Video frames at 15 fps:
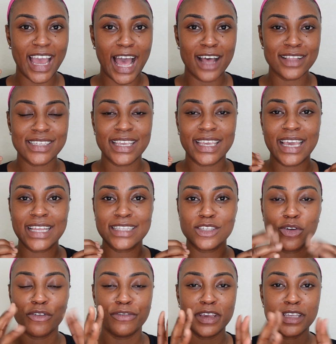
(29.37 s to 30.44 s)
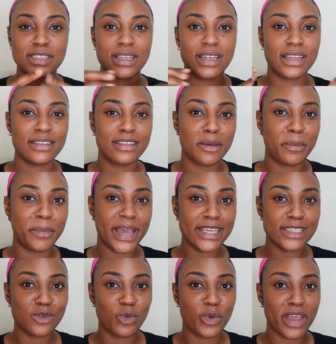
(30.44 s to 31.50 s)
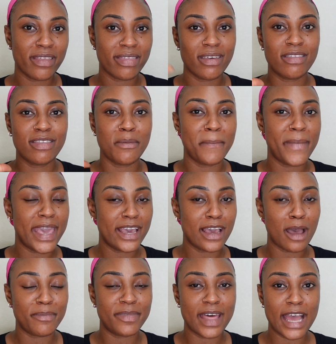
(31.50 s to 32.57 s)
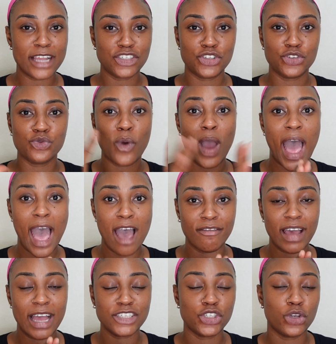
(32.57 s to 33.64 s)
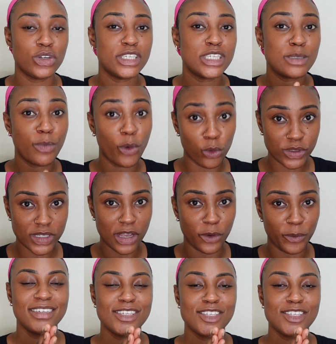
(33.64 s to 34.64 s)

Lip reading: how to get your face to look the best with the makeup that you have at your disposal.